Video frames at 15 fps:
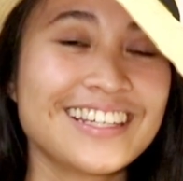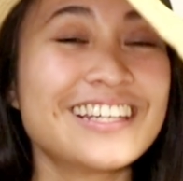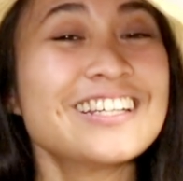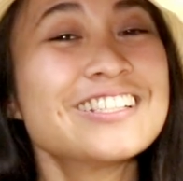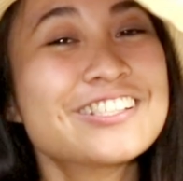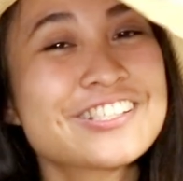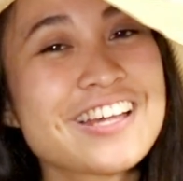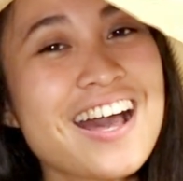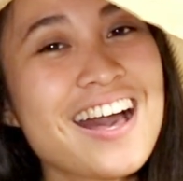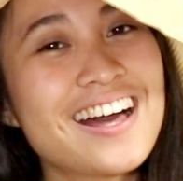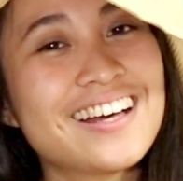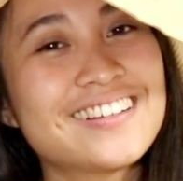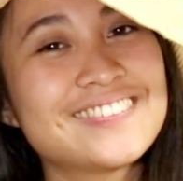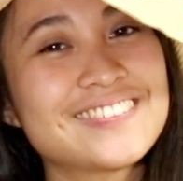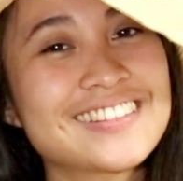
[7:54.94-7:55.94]
Good
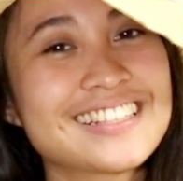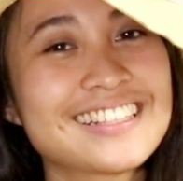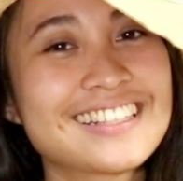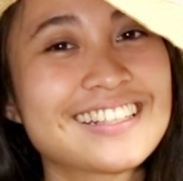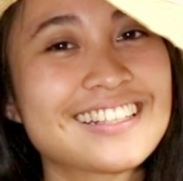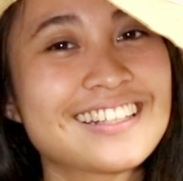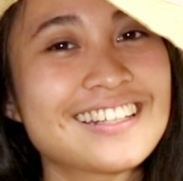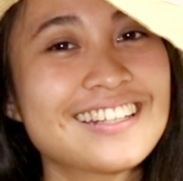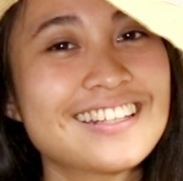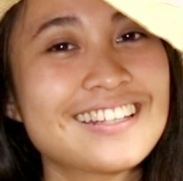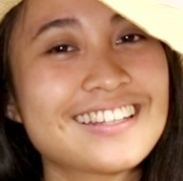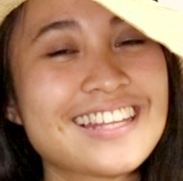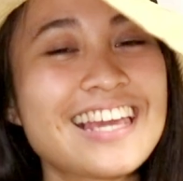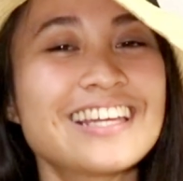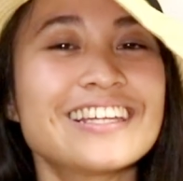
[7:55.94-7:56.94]
job!
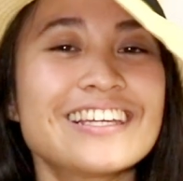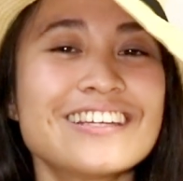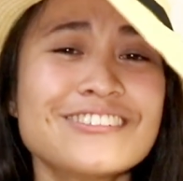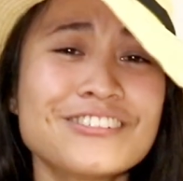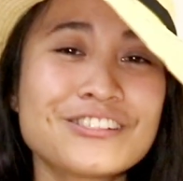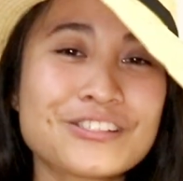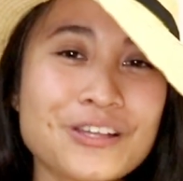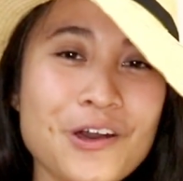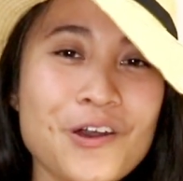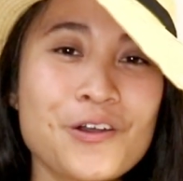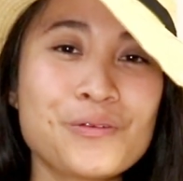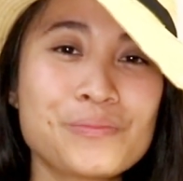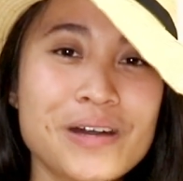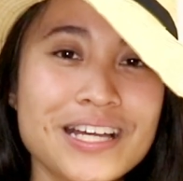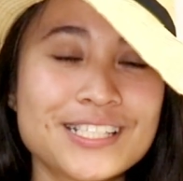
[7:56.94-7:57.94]
Thank you
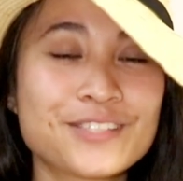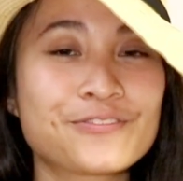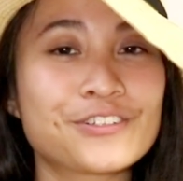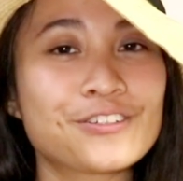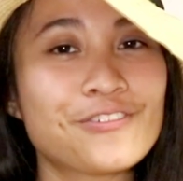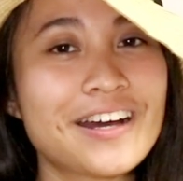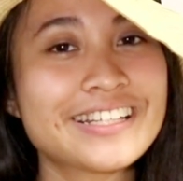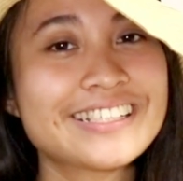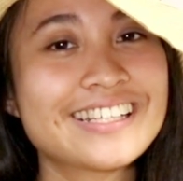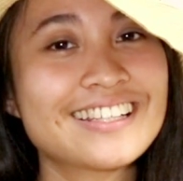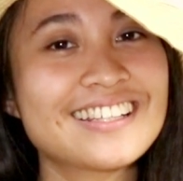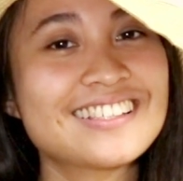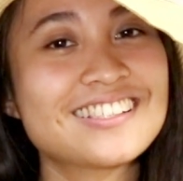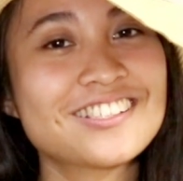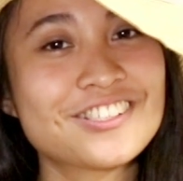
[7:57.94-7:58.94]
so much for
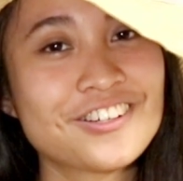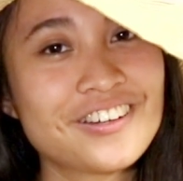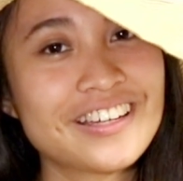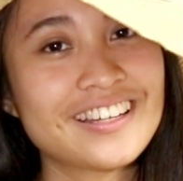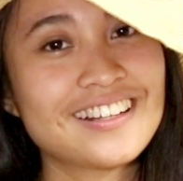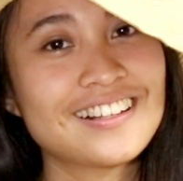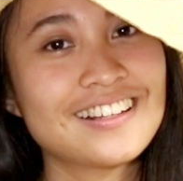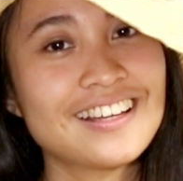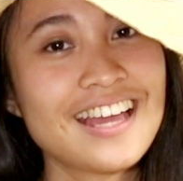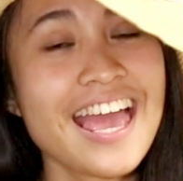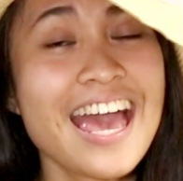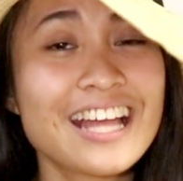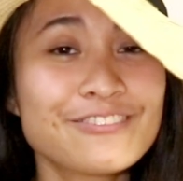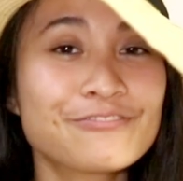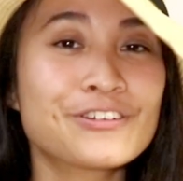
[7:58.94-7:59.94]
watching this tutorial
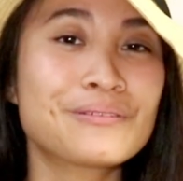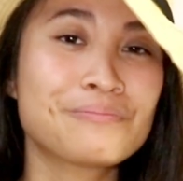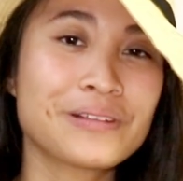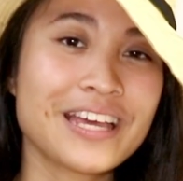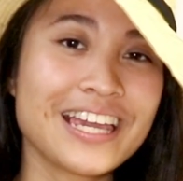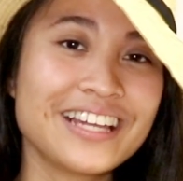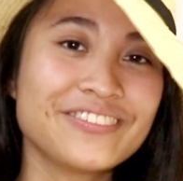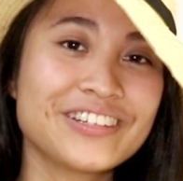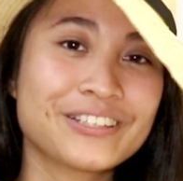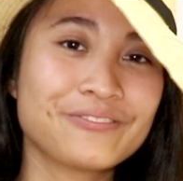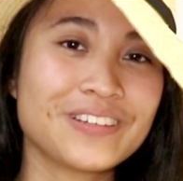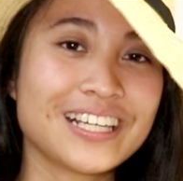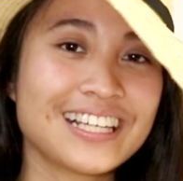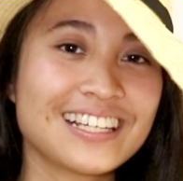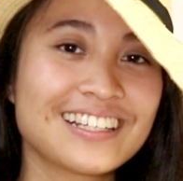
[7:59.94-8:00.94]
and for playing with
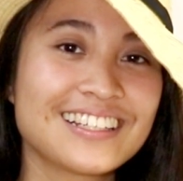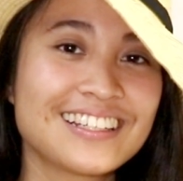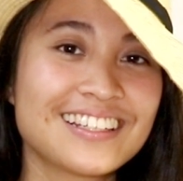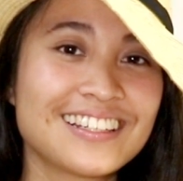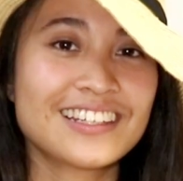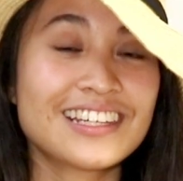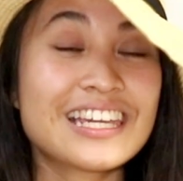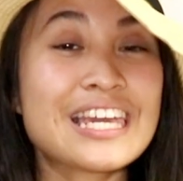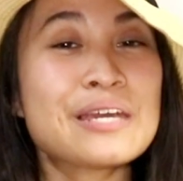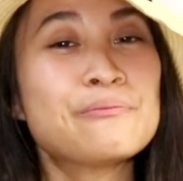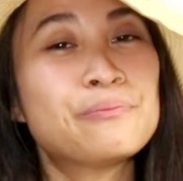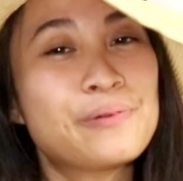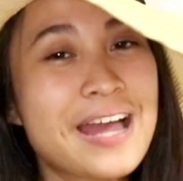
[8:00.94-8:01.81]
me. Keep